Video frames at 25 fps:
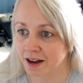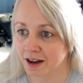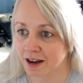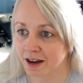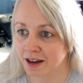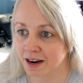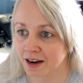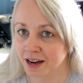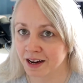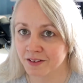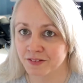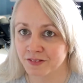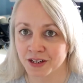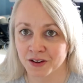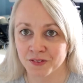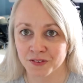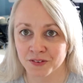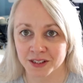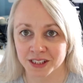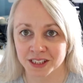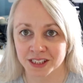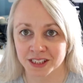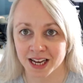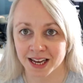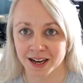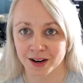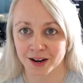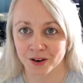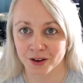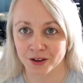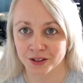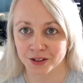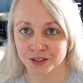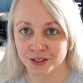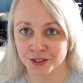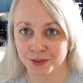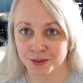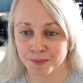And I've definitely shared
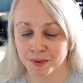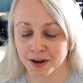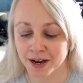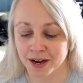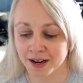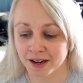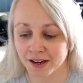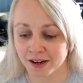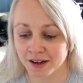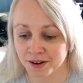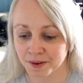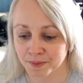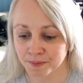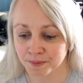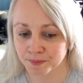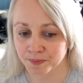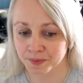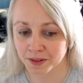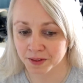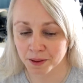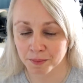lots on my